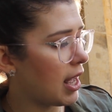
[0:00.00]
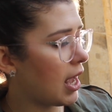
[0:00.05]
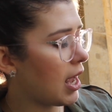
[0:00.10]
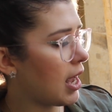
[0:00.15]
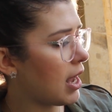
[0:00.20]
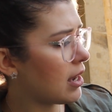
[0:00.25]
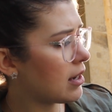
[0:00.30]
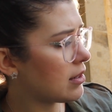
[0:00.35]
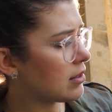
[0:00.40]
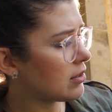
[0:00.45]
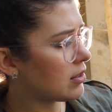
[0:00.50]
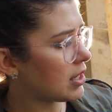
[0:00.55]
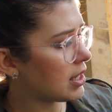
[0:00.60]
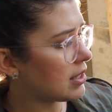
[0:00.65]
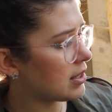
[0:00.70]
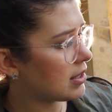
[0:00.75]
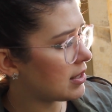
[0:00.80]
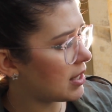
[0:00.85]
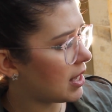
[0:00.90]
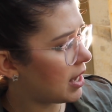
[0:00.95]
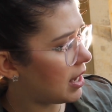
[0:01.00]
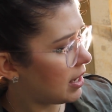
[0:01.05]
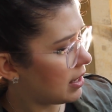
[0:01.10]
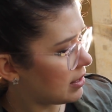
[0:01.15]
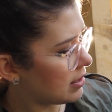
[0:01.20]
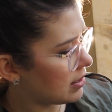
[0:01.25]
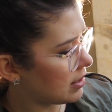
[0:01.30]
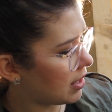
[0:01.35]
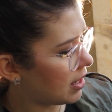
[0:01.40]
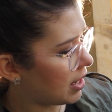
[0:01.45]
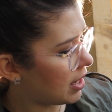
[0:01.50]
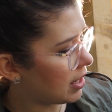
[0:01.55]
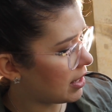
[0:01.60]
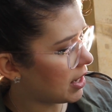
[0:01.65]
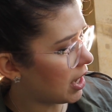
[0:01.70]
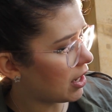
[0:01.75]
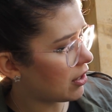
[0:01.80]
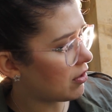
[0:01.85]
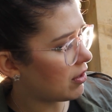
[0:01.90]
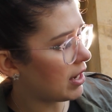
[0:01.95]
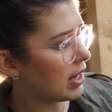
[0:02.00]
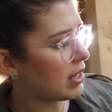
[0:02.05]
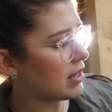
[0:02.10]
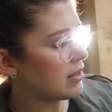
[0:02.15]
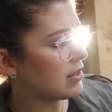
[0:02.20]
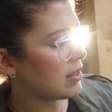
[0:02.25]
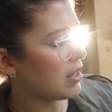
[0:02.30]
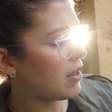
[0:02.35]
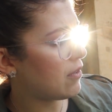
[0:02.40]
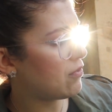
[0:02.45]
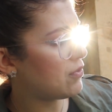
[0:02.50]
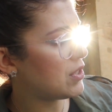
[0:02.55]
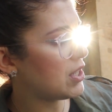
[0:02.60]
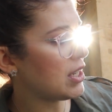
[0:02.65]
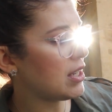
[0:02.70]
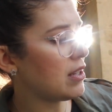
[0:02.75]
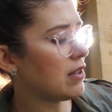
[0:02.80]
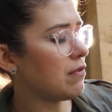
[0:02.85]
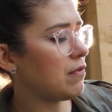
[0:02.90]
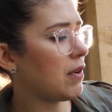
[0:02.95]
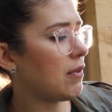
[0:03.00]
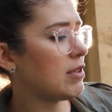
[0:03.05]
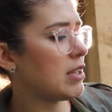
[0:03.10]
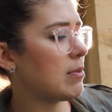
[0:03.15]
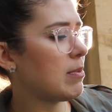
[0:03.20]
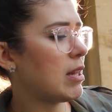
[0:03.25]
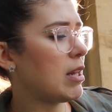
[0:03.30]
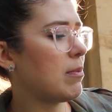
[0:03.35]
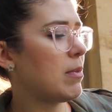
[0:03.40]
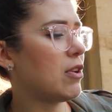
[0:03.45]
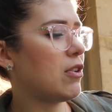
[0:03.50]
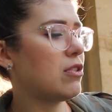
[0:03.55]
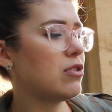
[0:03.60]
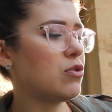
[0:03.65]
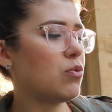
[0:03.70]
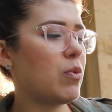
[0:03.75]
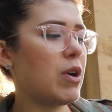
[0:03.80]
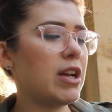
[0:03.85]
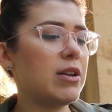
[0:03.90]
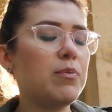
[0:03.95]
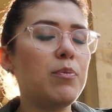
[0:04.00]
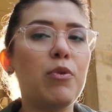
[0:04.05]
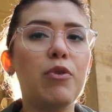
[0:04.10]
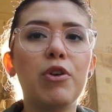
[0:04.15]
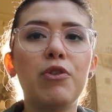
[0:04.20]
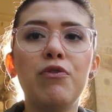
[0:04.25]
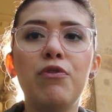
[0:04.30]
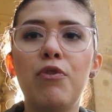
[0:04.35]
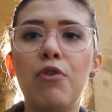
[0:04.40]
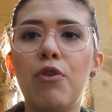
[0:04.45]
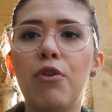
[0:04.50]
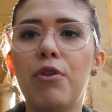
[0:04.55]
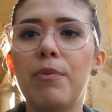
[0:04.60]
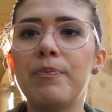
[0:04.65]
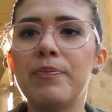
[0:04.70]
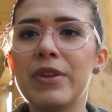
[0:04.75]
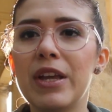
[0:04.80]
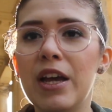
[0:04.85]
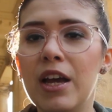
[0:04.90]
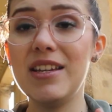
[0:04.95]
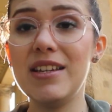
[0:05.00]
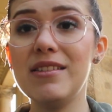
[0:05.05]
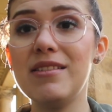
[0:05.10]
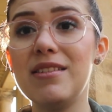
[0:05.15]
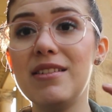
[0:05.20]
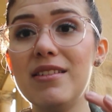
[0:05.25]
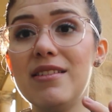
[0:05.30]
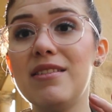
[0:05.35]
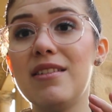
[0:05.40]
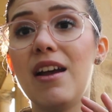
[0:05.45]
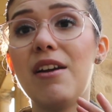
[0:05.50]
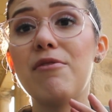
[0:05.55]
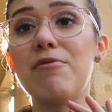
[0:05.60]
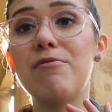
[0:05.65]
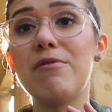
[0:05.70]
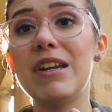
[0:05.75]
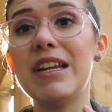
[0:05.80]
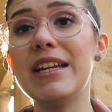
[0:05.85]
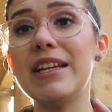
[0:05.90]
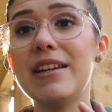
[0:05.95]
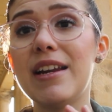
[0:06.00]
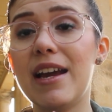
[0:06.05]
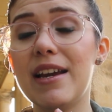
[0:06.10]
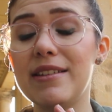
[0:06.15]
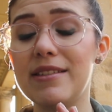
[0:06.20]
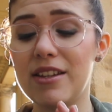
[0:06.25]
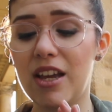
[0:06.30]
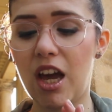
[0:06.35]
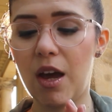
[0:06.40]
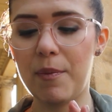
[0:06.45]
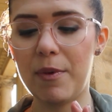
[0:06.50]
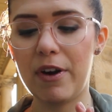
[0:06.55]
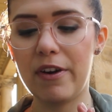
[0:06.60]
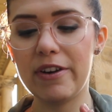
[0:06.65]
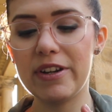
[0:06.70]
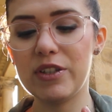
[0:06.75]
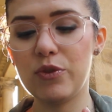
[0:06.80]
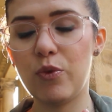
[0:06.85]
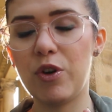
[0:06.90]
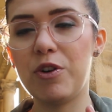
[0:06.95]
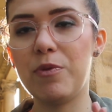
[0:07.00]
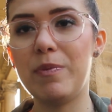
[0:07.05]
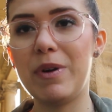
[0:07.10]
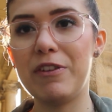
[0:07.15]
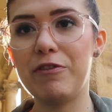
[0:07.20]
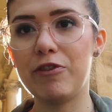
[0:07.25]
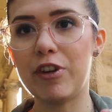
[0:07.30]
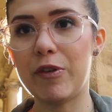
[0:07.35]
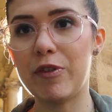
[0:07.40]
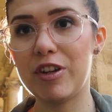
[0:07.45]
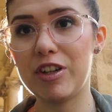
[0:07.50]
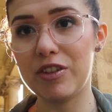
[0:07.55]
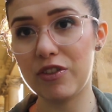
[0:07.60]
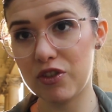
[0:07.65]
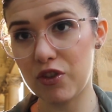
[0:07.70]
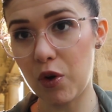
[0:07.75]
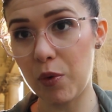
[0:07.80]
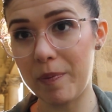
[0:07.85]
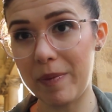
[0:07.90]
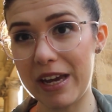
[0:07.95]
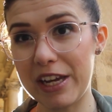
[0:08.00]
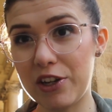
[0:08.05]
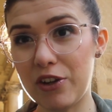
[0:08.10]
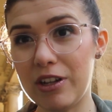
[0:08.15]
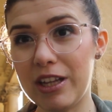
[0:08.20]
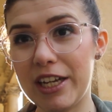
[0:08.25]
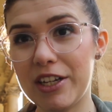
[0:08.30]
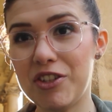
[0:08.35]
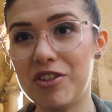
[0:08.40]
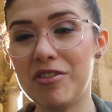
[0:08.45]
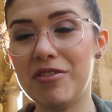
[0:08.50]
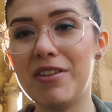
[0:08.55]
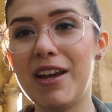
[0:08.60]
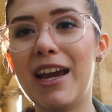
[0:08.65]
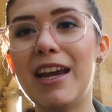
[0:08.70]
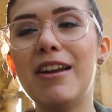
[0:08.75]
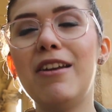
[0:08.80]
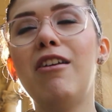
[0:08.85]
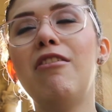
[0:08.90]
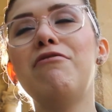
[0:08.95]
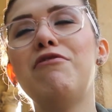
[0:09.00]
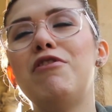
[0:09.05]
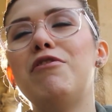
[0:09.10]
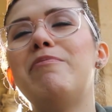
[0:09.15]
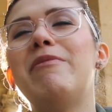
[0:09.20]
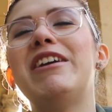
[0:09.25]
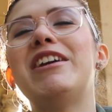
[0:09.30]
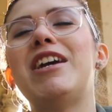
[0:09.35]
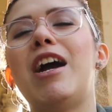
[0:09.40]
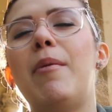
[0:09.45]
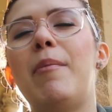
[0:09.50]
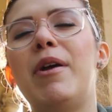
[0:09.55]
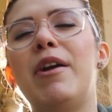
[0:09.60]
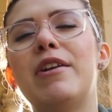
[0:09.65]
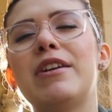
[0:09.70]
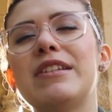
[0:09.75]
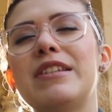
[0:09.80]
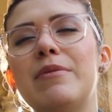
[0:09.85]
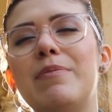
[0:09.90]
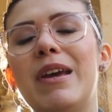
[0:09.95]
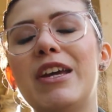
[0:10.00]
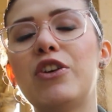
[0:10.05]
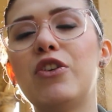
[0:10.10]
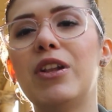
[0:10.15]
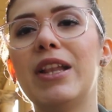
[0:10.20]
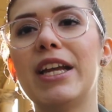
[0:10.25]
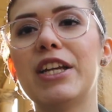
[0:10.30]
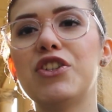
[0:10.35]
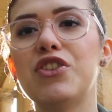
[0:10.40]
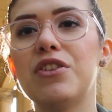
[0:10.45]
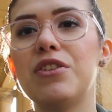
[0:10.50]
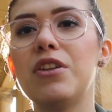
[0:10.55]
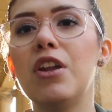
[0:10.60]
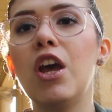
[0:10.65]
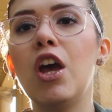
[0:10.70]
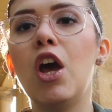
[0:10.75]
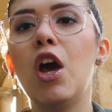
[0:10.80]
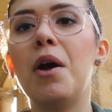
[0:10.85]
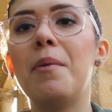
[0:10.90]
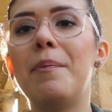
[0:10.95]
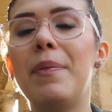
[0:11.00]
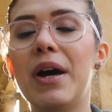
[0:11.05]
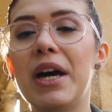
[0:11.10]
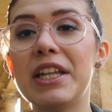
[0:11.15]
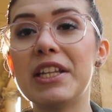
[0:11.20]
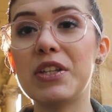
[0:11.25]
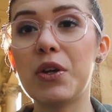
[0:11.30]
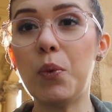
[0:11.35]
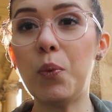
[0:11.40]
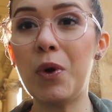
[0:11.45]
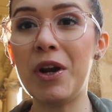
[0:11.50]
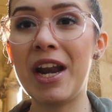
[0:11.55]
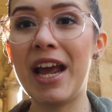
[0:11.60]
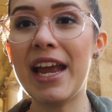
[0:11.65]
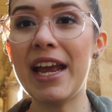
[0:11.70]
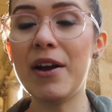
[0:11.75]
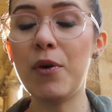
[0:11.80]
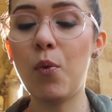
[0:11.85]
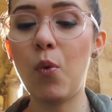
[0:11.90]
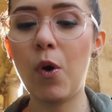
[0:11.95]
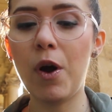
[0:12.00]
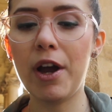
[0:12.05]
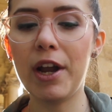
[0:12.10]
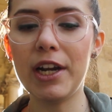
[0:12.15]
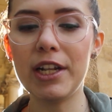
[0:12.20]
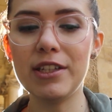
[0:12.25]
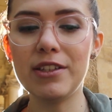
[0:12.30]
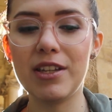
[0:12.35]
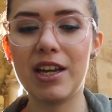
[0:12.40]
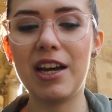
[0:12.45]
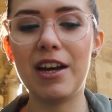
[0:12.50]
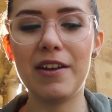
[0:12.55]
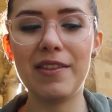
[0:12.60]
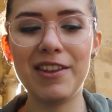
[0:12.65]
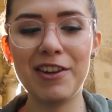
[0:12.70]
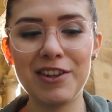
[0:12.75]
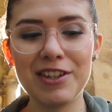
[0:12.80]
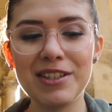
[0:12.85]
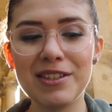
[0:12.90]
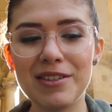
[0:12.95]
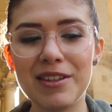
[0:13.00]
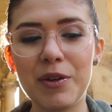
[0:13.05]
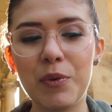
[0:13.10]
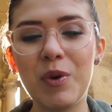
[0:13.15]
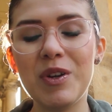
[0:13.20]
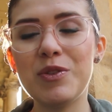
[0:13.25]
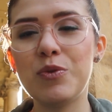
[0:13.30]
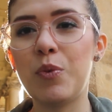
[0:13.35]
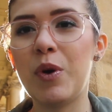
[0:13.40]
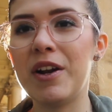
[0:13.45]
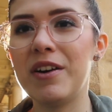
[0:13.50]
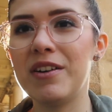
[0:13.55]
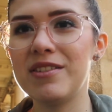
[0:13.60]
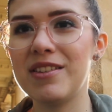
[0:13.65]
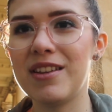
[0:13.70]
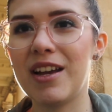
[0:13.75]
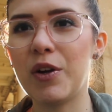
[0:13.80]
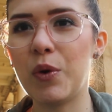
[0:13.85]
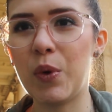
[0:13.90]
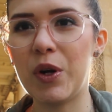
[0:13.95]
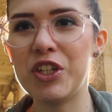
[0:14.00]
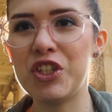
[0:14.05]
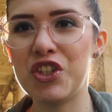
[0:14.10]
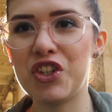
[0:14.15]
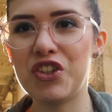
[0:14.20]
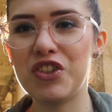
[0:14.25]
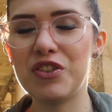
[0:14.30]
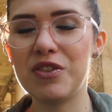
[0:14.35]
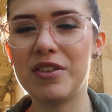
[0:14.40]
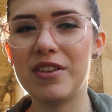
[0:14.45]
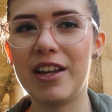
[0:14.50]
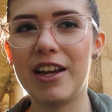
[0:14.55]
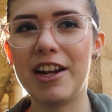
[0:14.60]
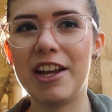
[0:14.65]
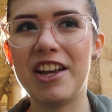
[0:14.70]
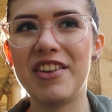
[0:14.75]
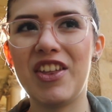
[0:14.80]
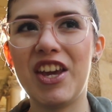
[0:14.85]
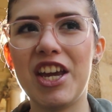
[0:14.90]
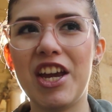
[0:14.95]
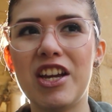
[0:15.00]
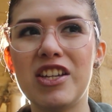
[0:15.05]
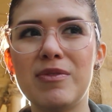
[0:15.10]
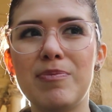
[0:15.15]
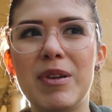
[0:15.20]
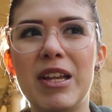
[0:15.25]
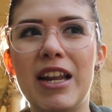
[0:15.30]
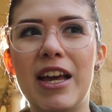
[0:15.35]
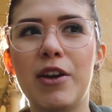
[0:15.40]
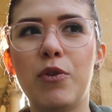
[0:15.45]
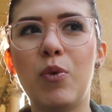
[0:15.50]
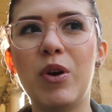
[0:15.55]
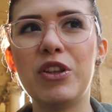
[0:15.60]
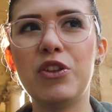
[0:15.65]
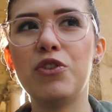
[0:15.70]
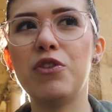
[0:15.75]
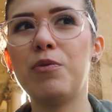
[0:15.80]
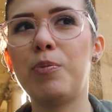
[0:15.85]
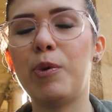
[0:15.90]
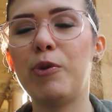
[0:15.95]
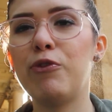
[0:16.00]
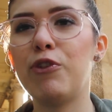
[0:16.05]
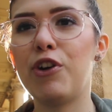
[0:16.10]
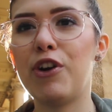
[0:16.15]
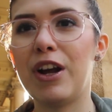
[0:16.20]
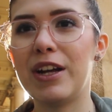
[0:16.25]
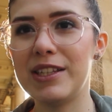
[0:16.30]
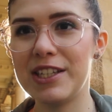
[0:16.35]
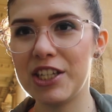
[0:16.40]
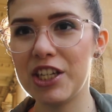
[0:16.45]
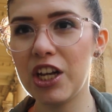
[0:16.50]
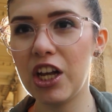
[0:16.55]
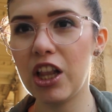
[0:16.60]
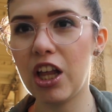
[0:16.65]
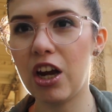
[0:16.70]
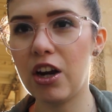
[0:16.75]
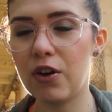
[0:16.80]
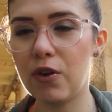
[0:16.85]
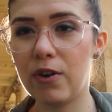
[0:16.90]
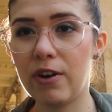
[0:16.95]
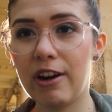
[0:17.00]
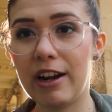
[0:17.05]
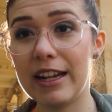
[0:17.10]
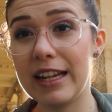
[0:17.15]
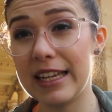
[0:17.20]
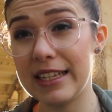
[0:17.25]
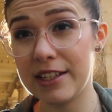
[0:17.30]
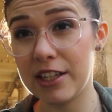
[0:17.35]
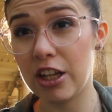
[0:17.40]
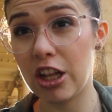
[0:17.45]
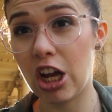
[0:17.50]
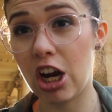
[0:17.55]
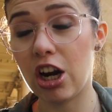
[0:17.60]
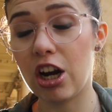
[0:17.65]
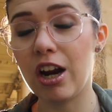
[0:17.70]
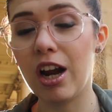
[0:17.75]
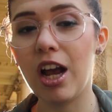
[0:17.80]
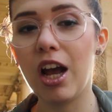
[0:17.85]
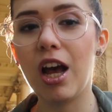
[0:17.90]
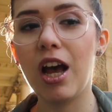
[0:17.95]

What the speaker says: and it says a Canon lens FT 50mm 1.4. This is a really nice camera. It's one of my favorites of my collection. I love all my cameras in my collection, but when I wanted, there was once a questions that they asked me, like, what do you prefer, a TLR or an SLR?